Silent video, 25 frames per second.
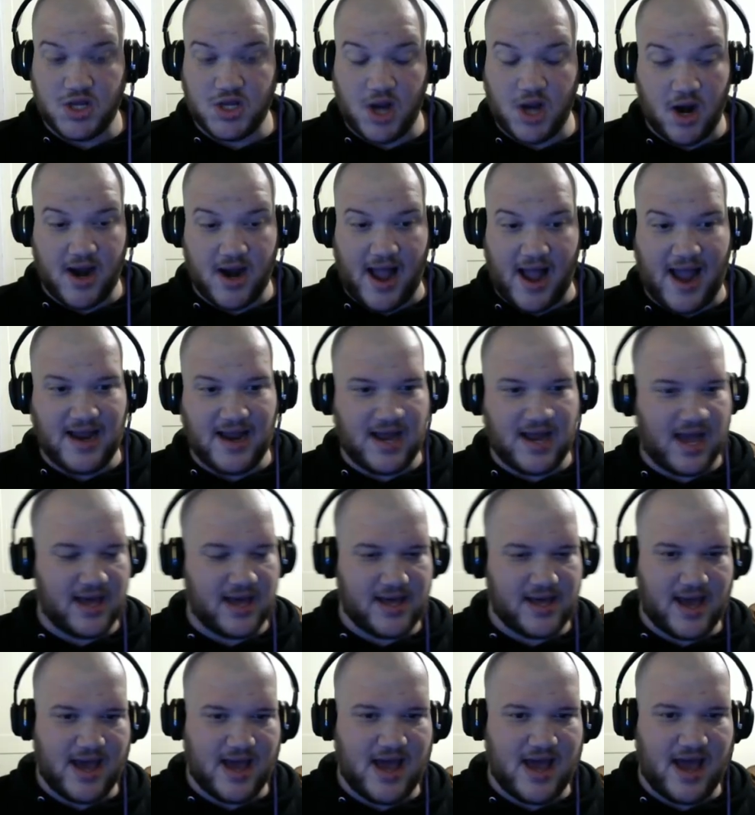sorry. I,
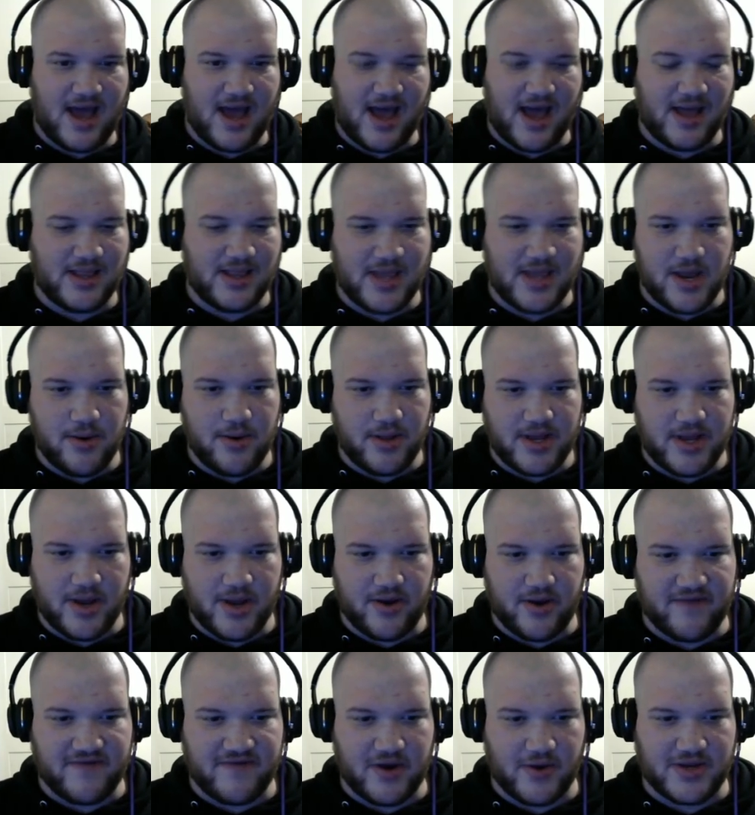I I literally
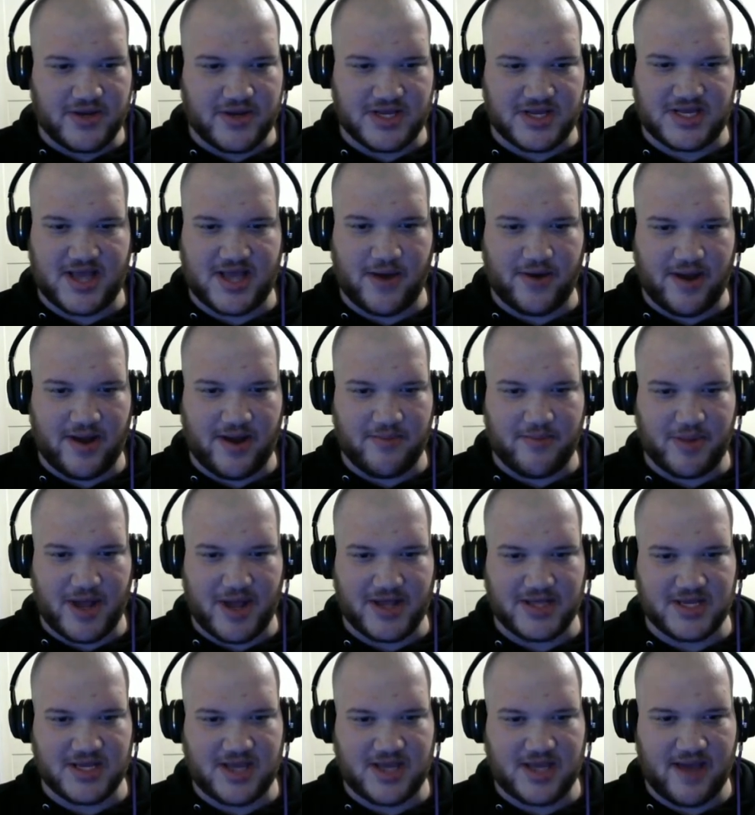don't even know what to say when I'm
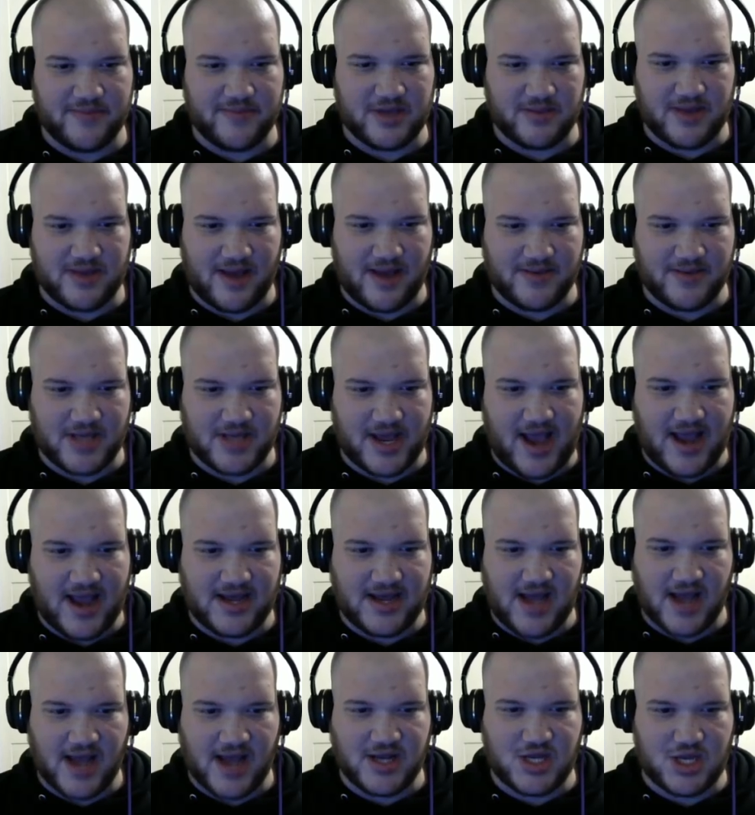playing this game sometimes. Like,
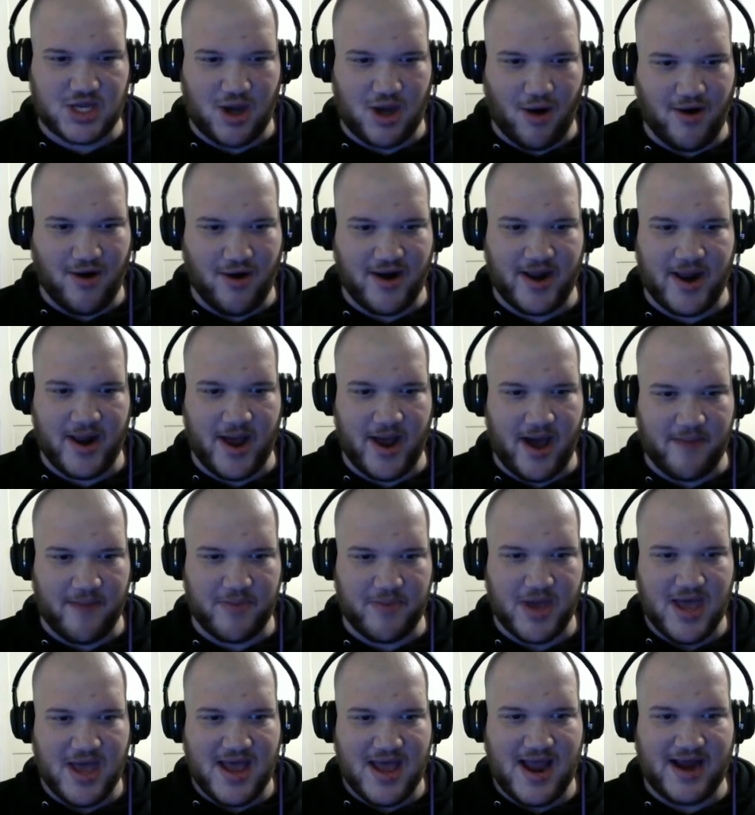I, I started it
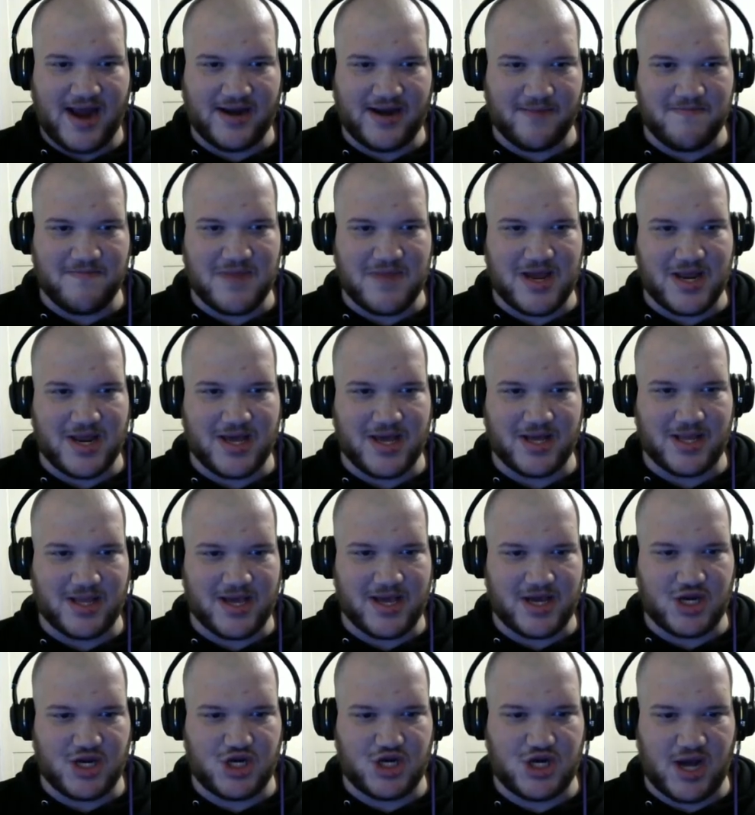up, and
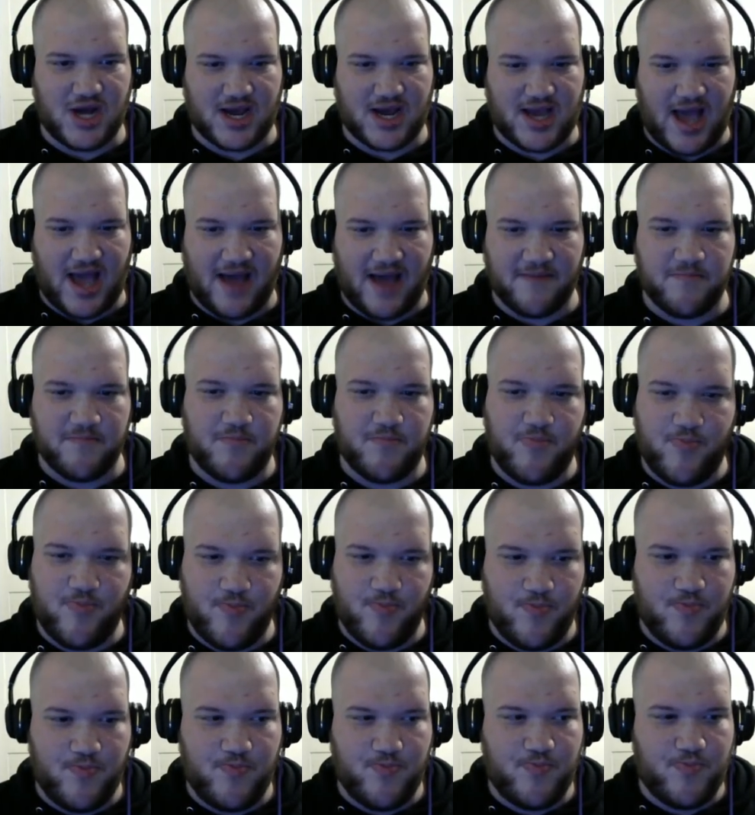immediately shit got
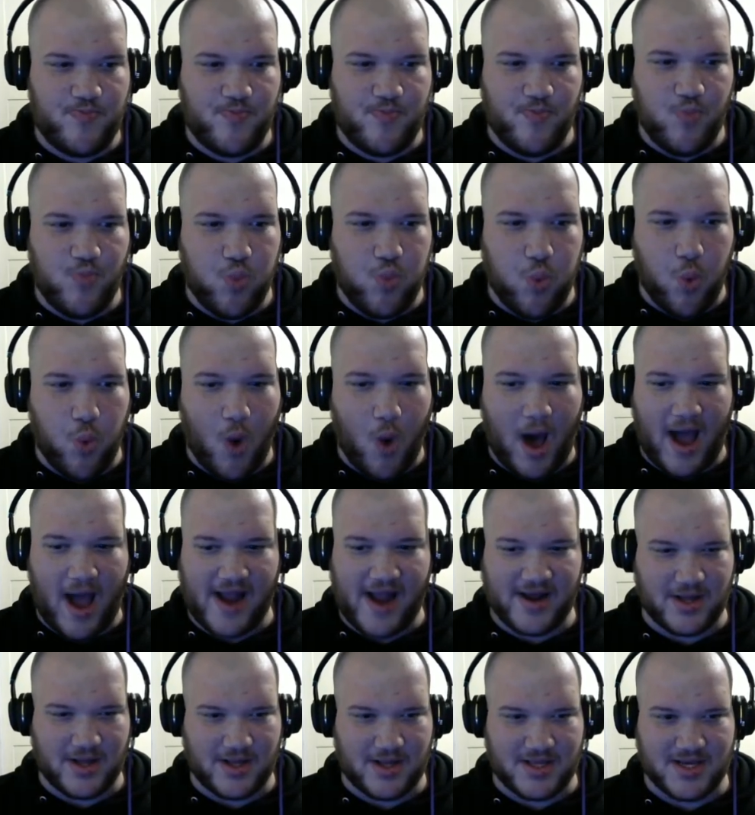
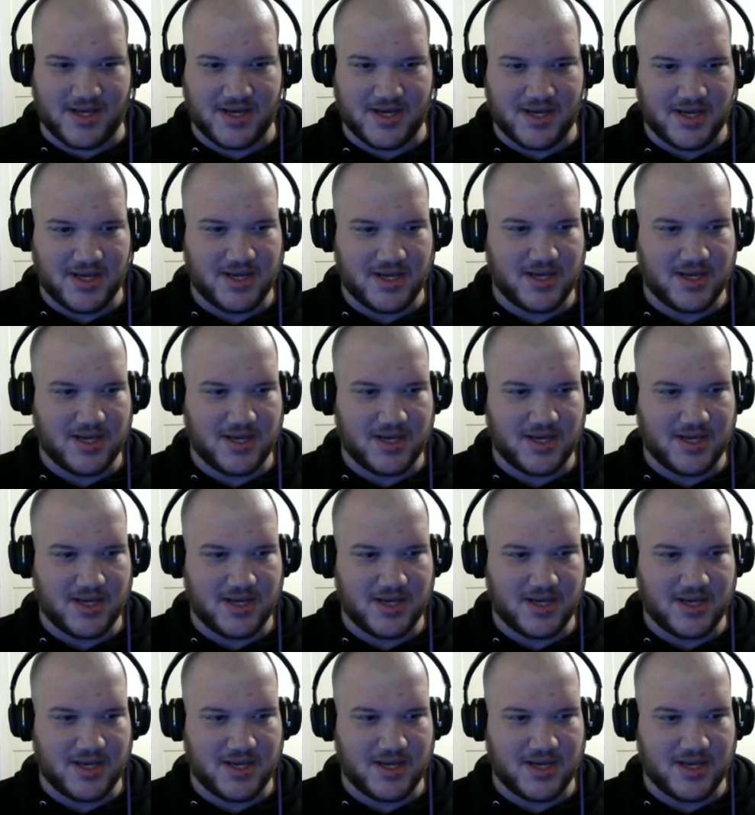wild.